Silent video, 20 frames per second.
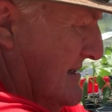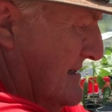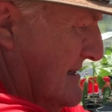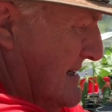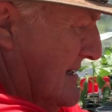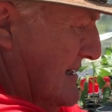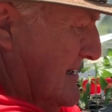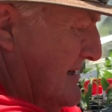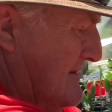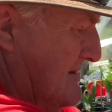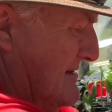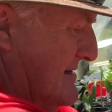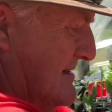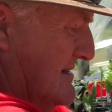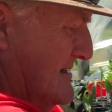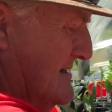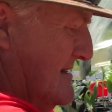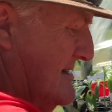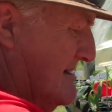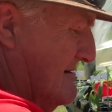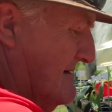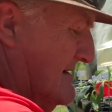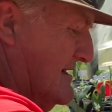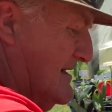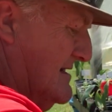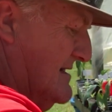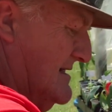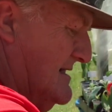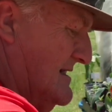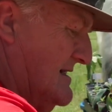I know a lot of y'all
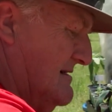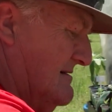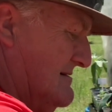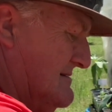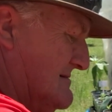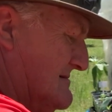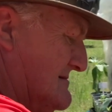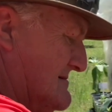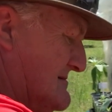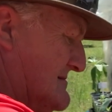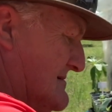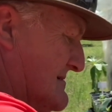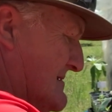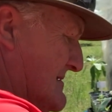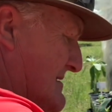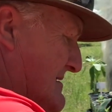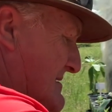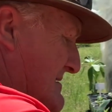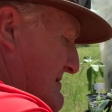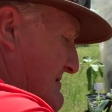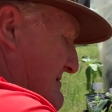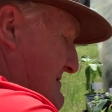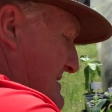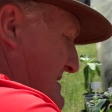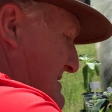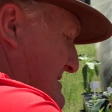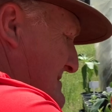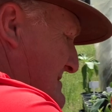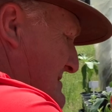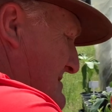kind of like,
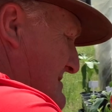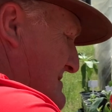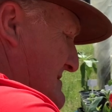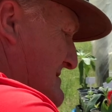well,